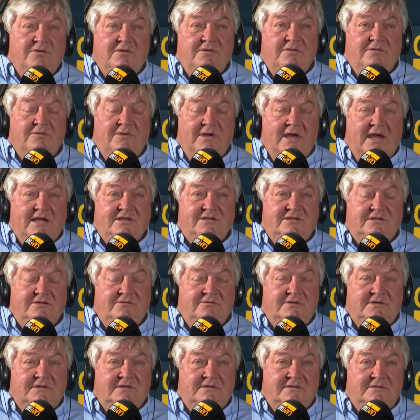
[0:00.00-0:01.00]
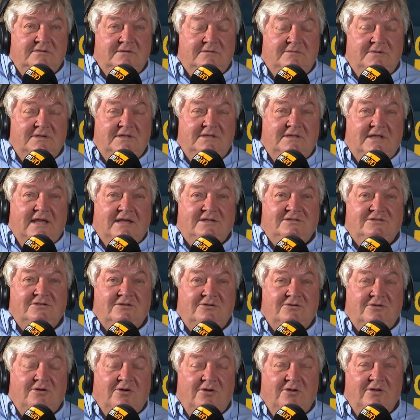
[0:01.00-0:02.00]
we weren't actually
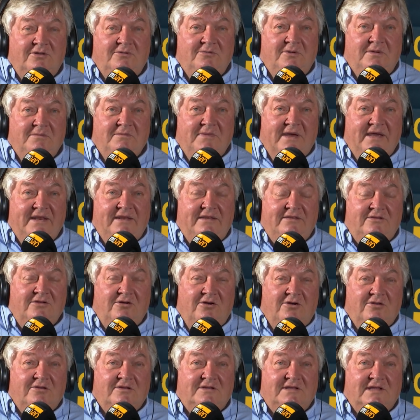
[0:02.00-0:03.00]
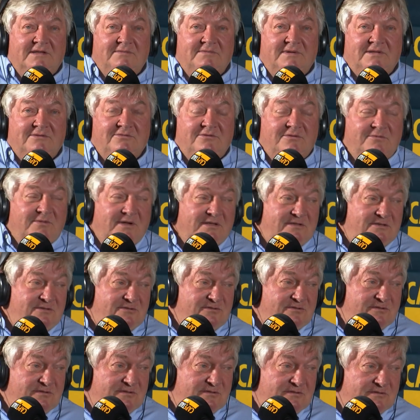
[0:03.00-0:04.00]
on a holiday. We made it a holiday, but we wanted
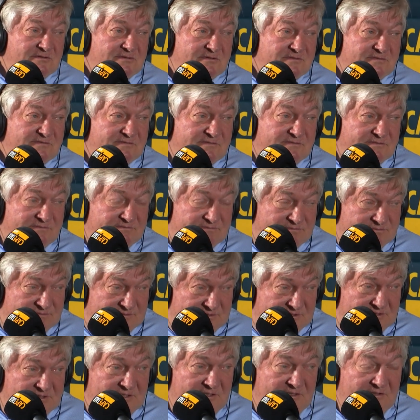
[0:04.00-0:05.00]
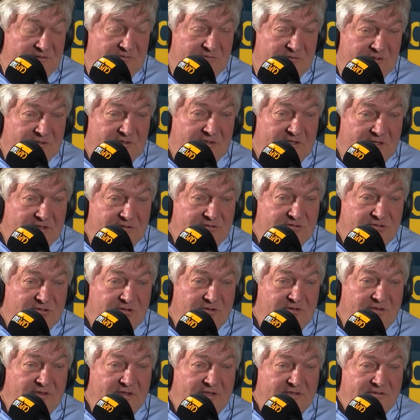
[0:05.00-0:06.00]
to sort of see what goes
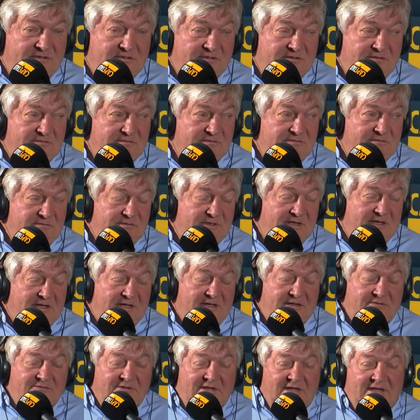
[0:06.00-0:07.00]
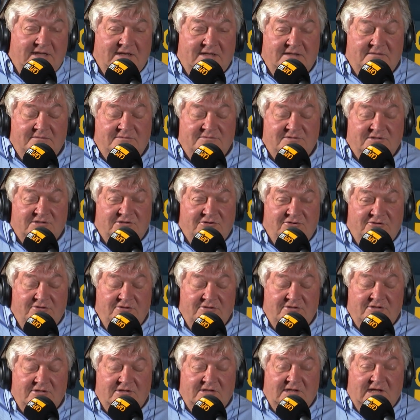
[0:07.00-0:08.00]
on there. So we had a
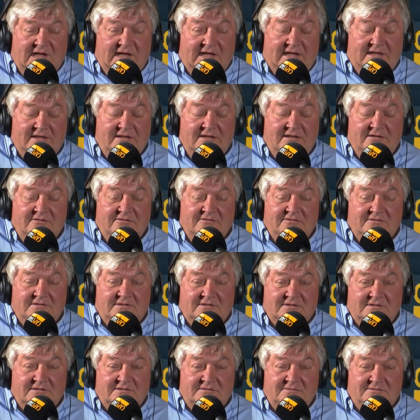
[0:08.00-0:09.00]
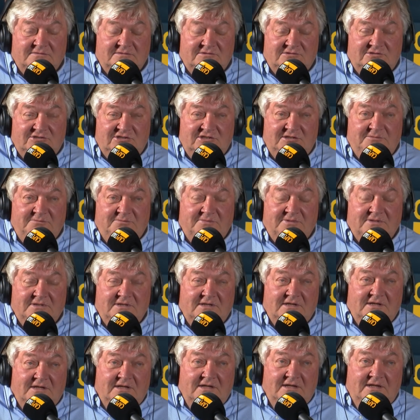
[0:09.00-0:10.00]
security guy with a Jeep
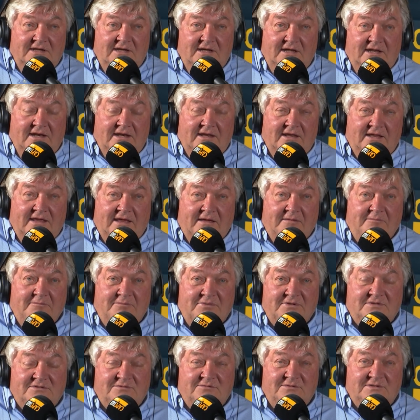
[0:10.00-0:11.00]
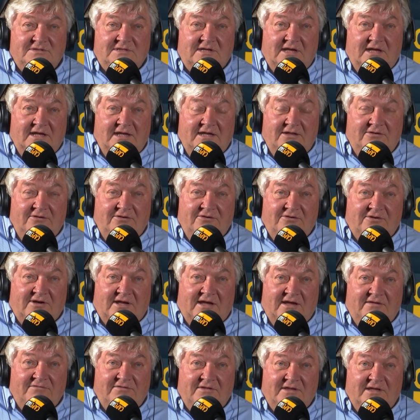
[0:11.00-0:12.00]
and campers, which I had to
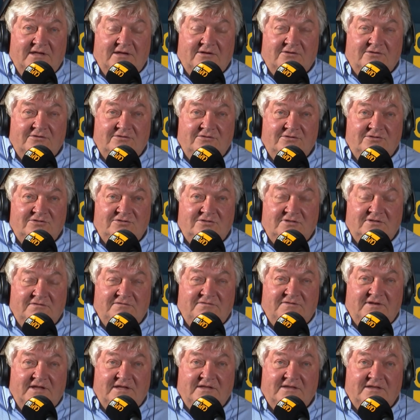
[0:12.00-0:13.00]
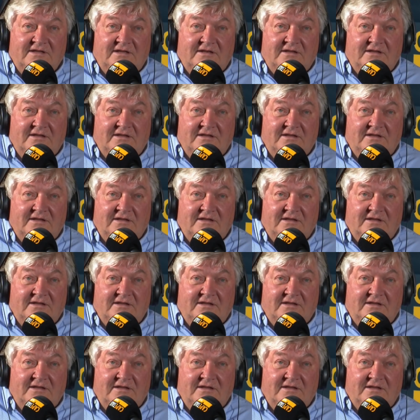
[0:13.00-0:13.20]
drive the air conditioning flaked